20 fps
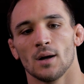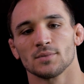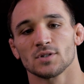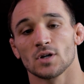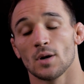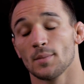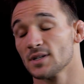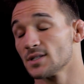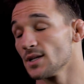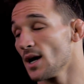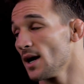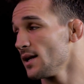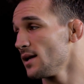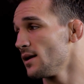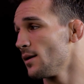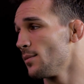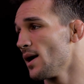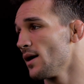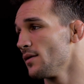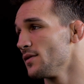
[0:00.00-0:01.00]
So I'm
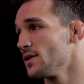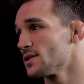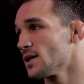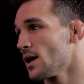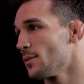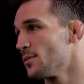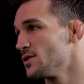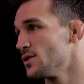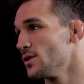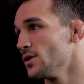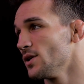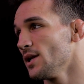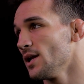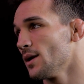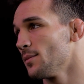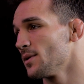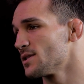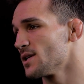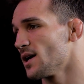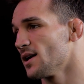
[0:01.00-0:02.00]
excited about this opportunity.
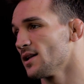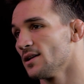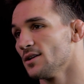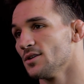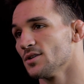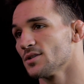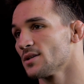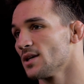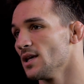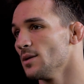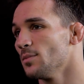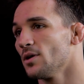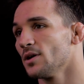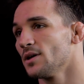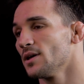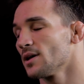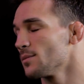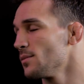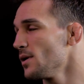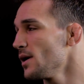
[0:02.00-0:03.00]
I'm excited to just keep on
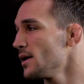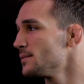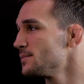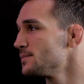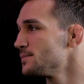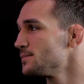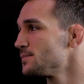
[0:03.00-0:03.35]
kicking butt.